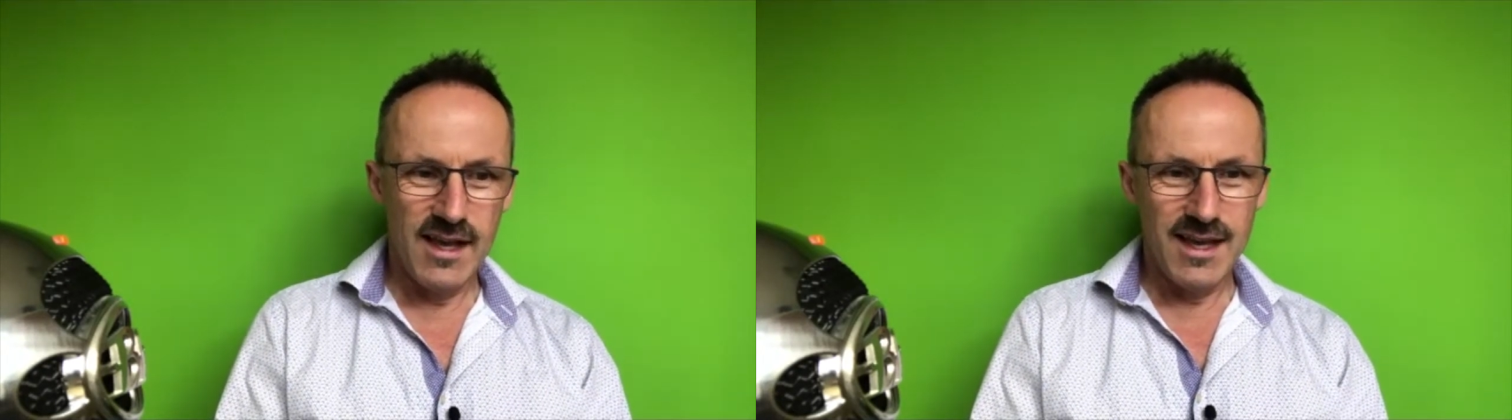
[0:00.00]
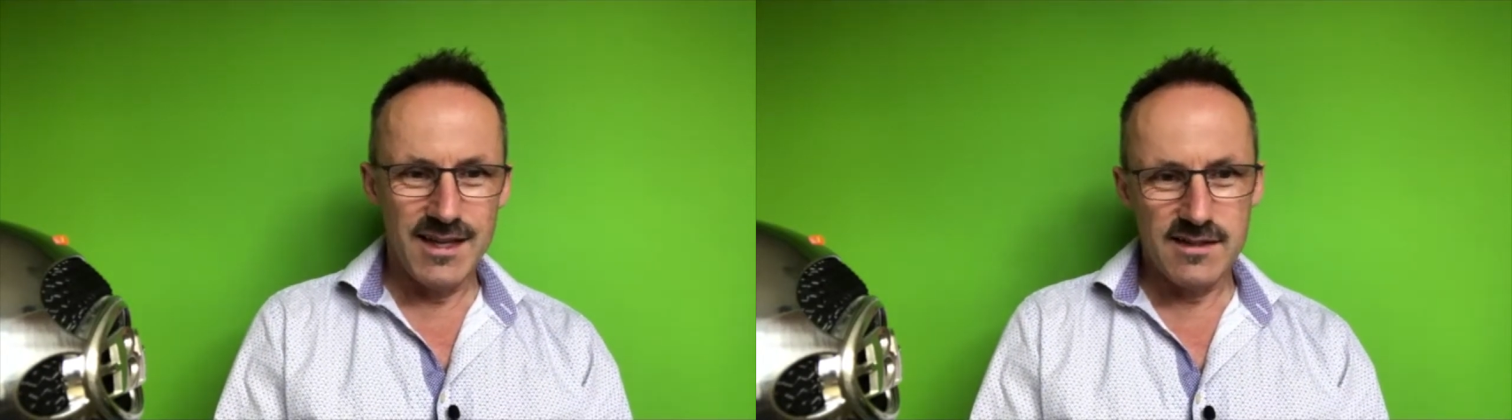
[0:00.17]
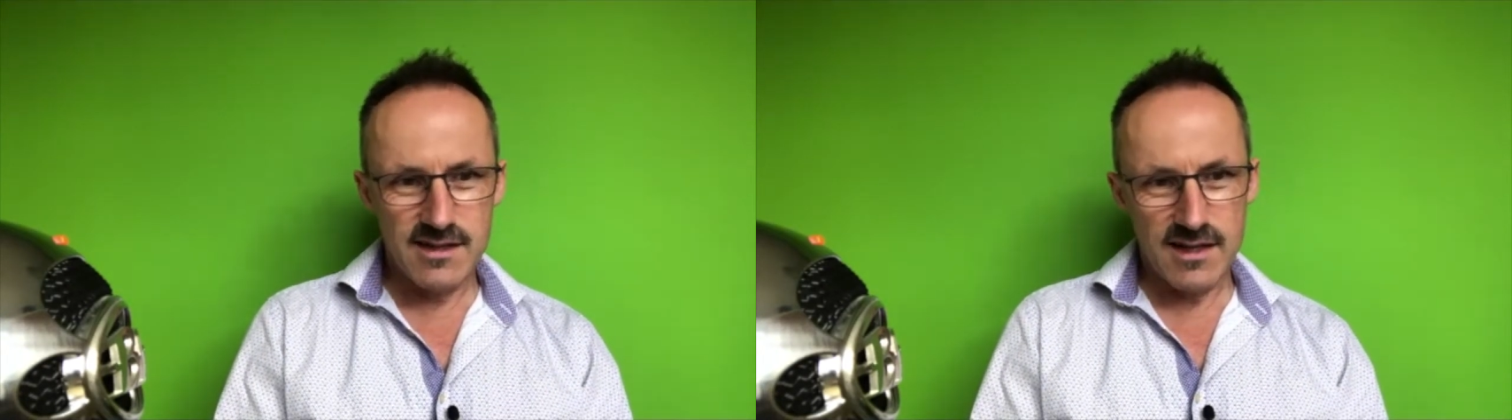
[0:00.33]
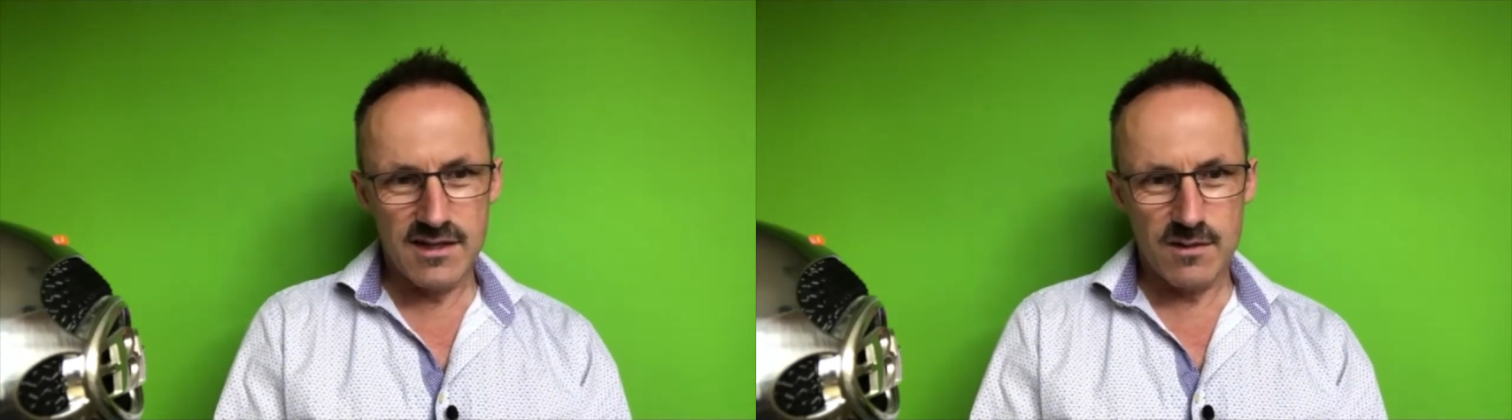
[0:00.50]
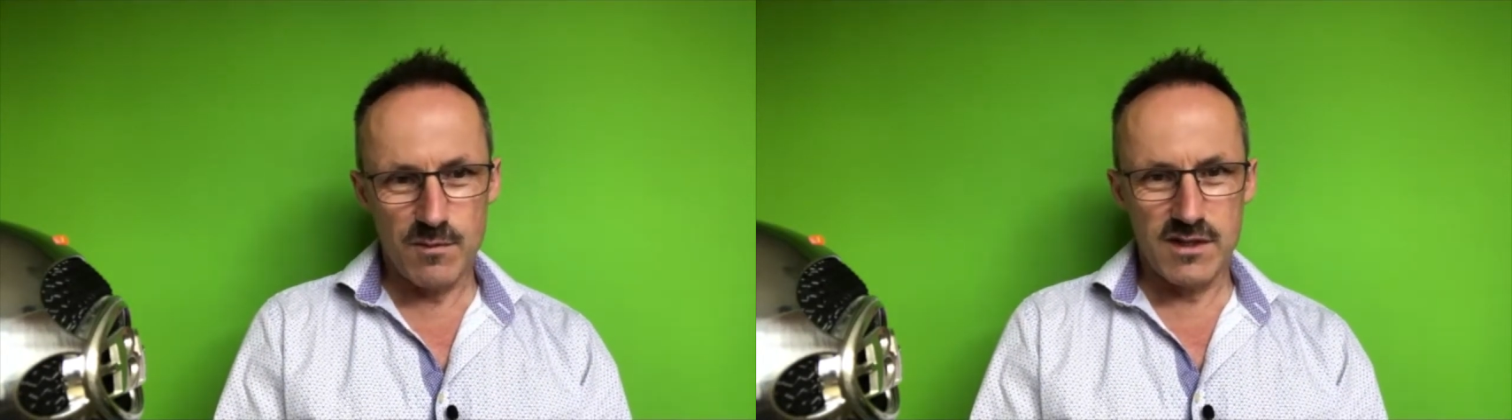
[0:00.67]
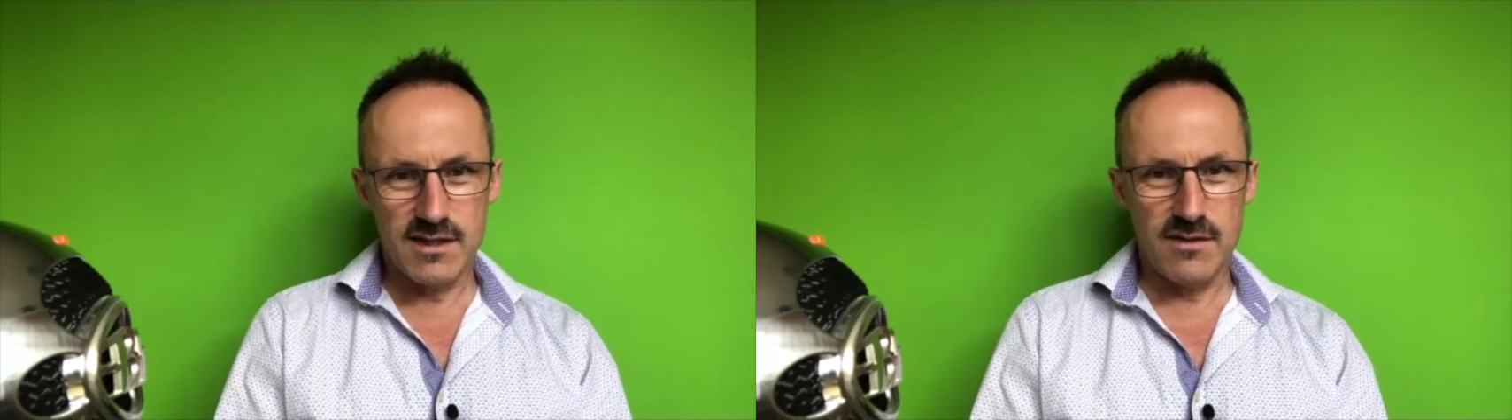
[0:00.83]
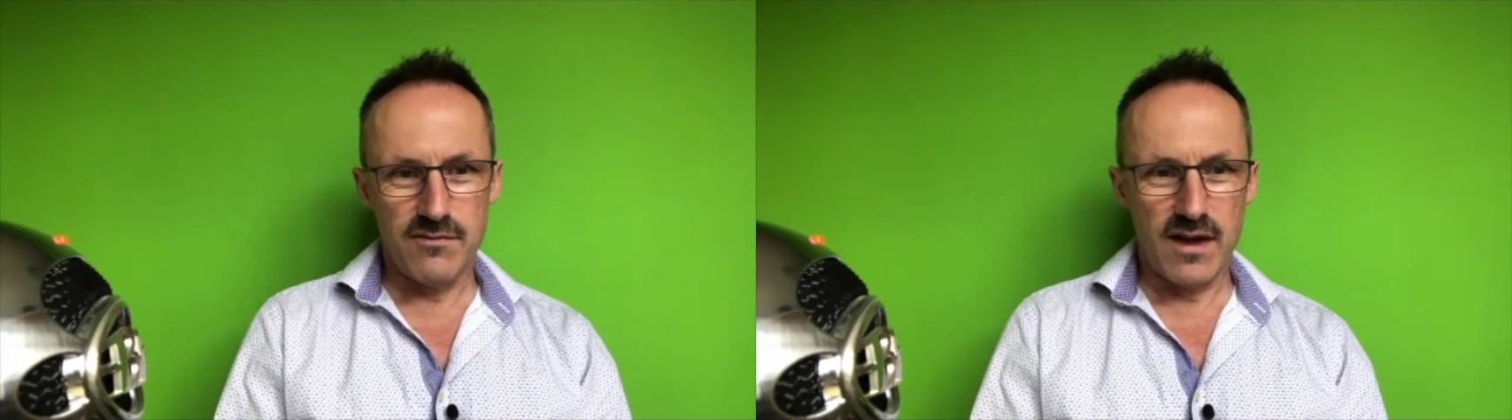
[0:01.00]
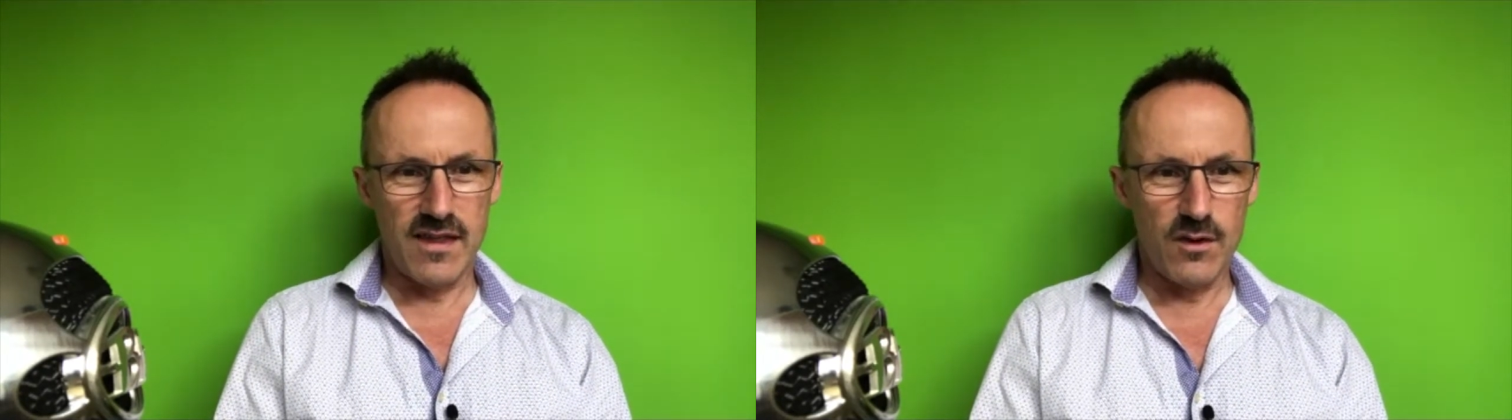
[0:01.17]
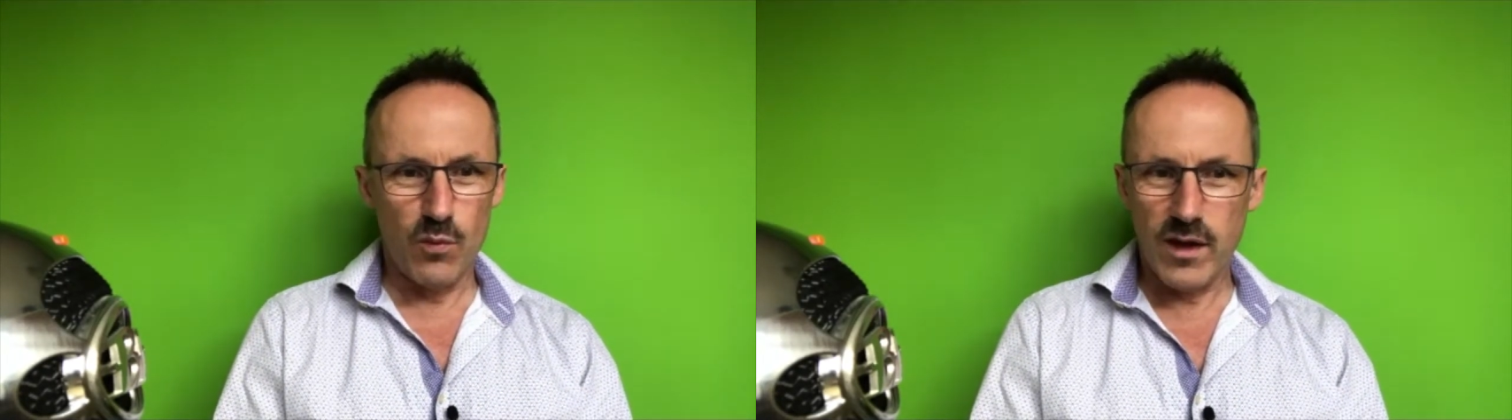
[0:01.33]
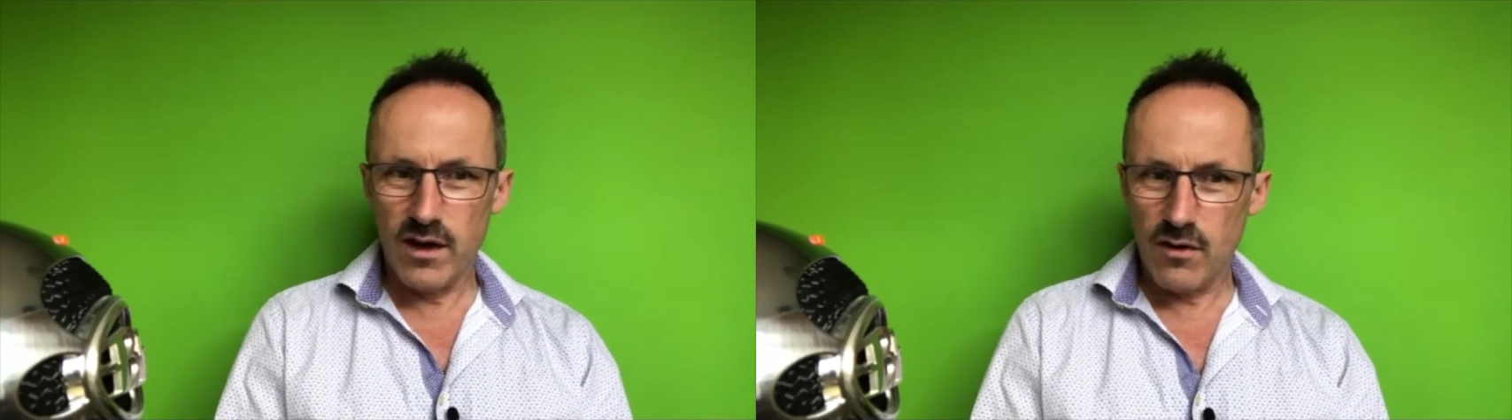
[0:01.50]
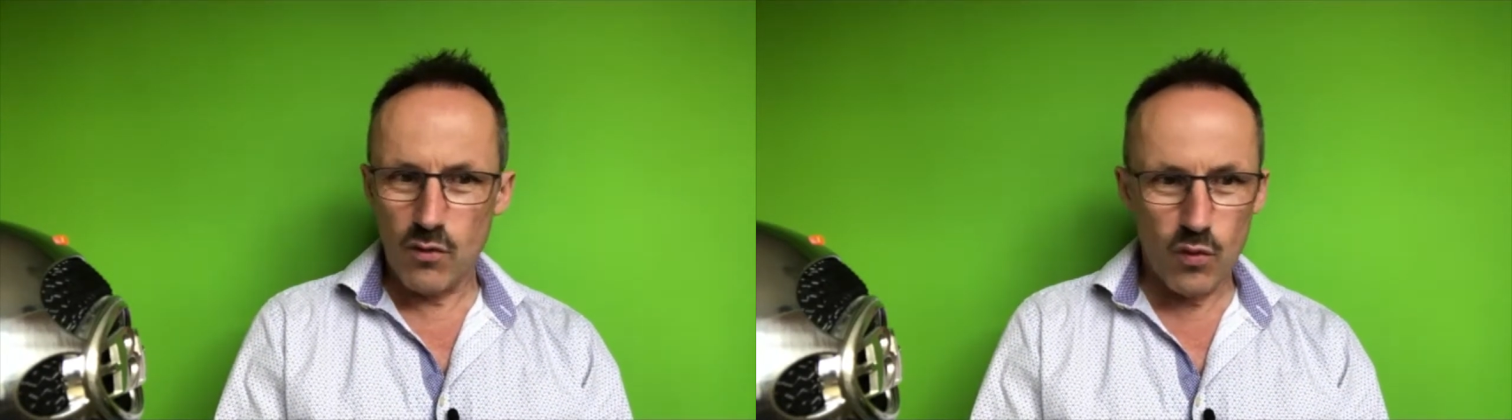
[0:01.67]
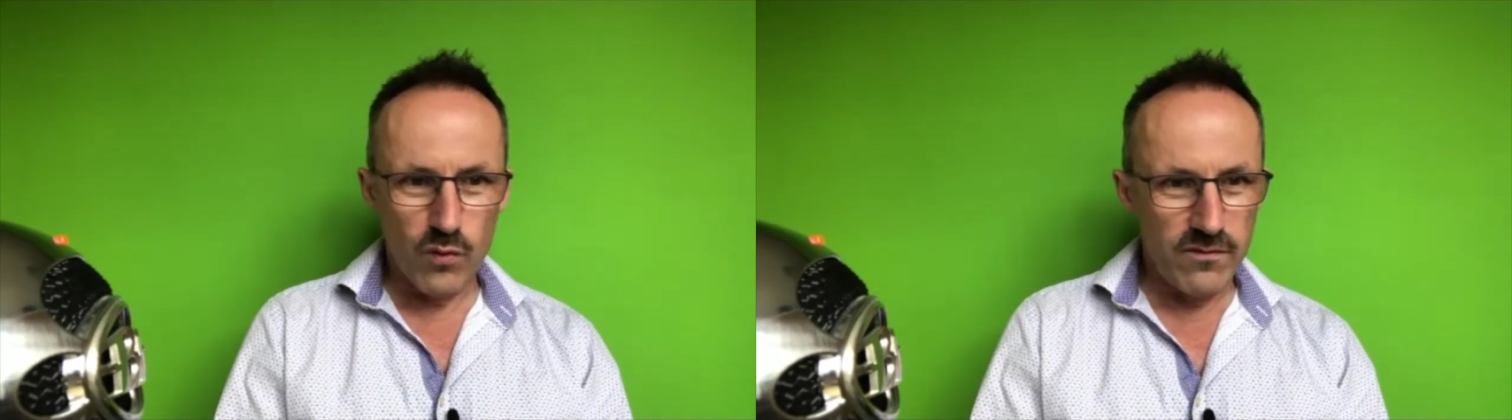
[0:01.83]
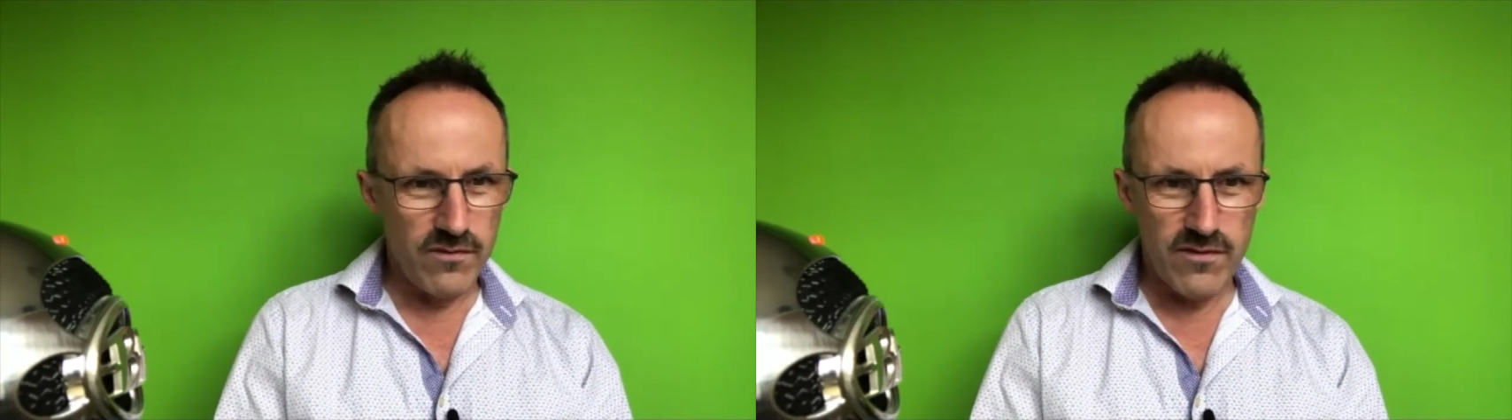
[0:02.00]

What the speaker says: is testament to the fact that we are all